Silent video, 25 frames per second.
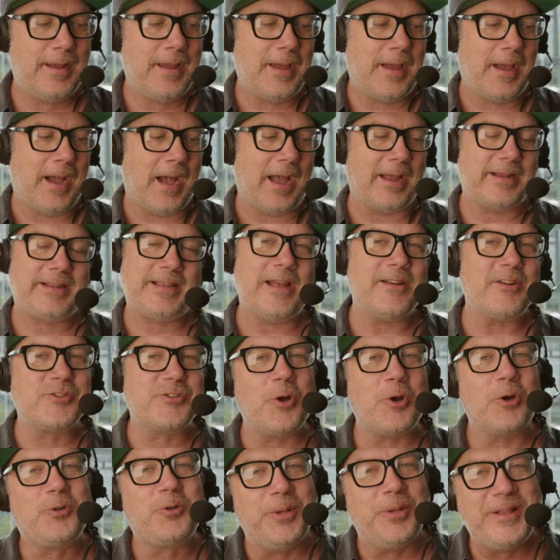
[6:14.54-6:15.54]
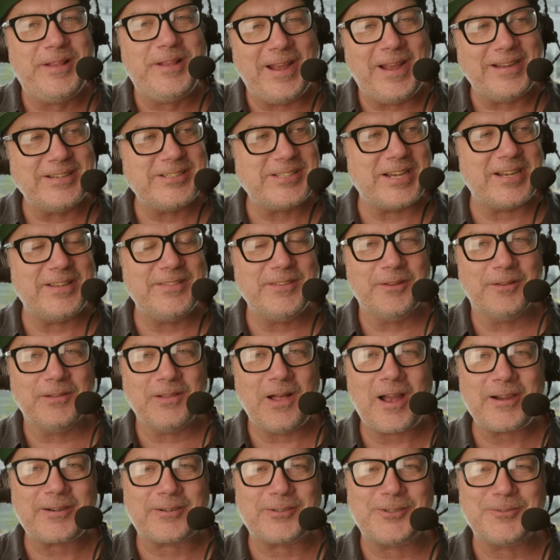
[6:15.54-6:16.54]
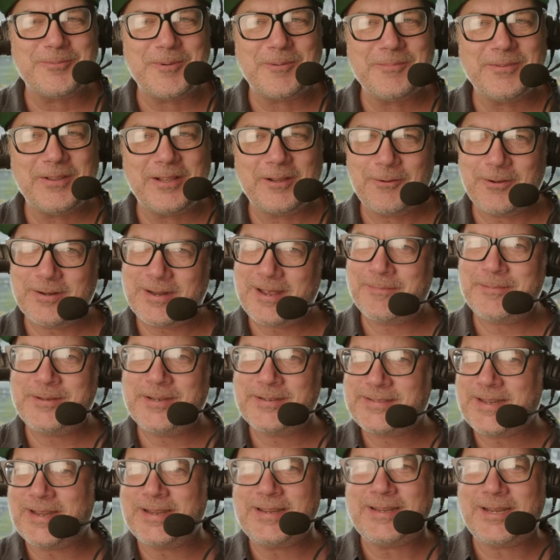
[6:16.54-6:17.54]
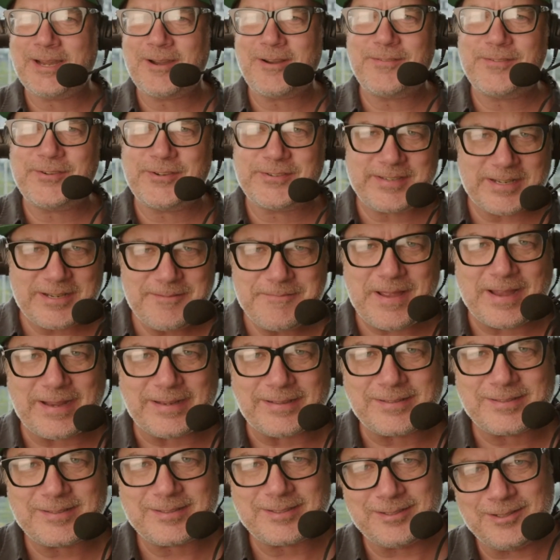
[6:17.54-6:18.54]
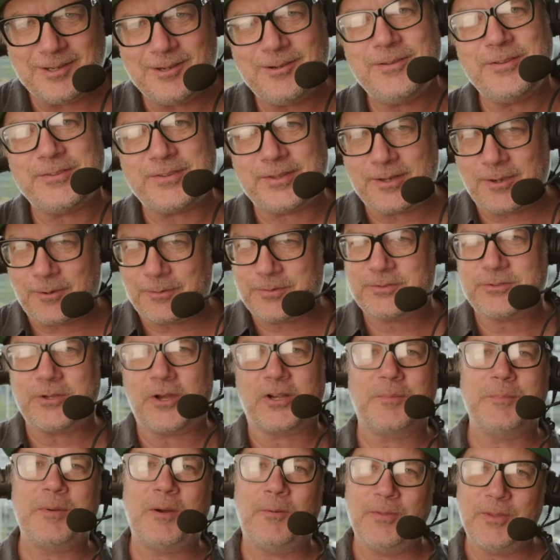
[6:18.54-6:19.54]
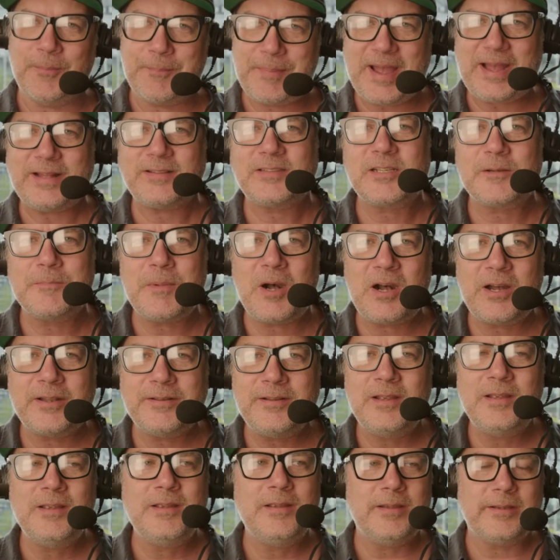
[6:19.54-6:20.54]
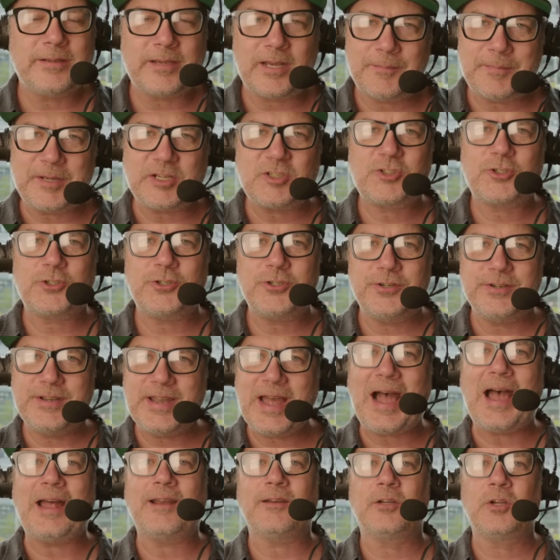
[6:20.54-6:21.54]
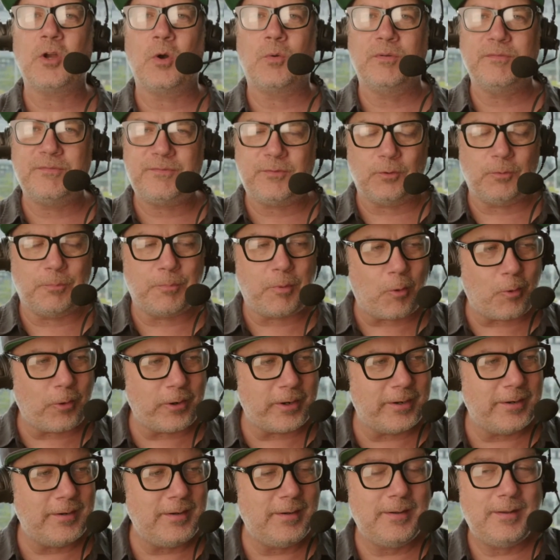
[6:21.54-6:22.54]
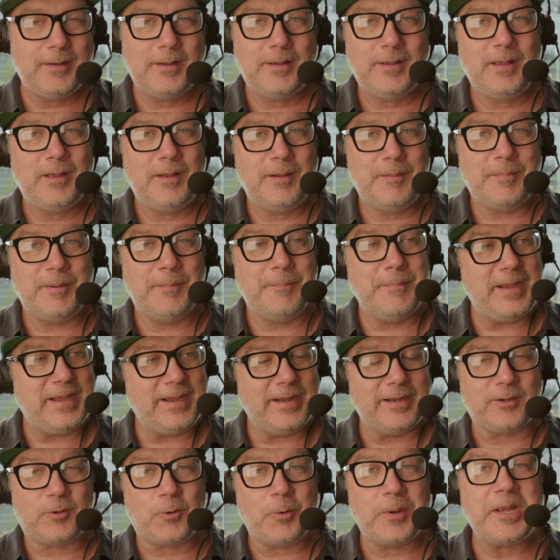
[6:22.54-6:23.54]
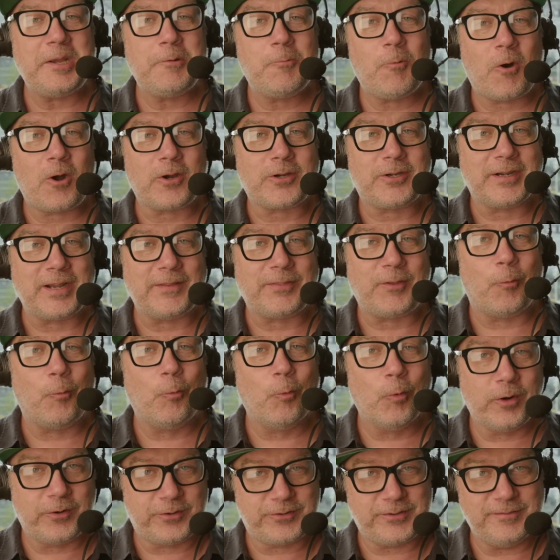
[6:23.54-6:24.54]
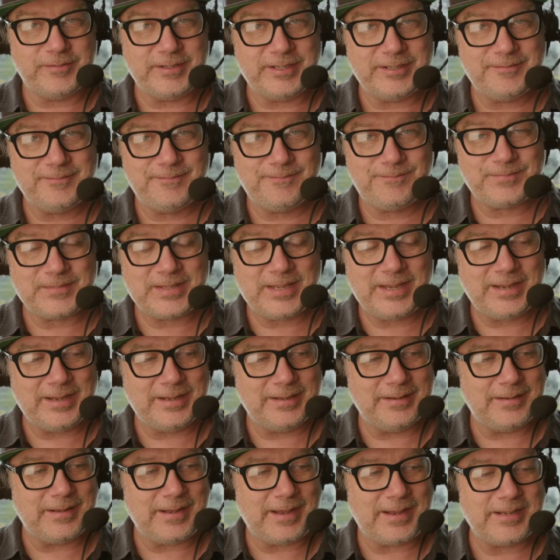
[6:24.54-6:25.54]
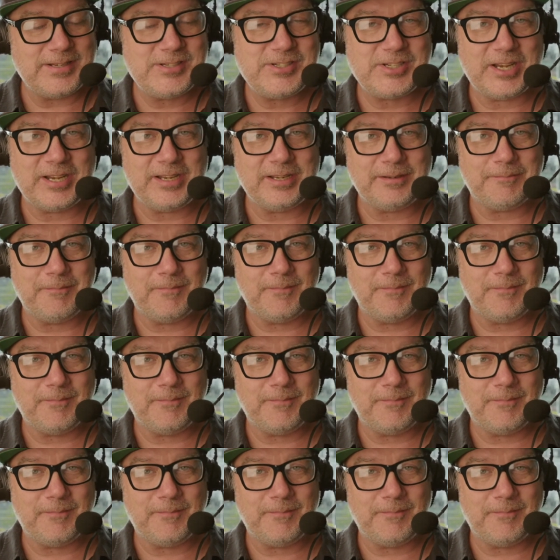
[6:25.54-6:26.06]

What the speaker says: I kind of joked with A.J. in the locker room. I'm like, what happened to taking care of your teammates? You know, as they always talk about when the pads come on, got to make sure you're not going full bore. But, man, Quay Walker got the worst of it. And A.J.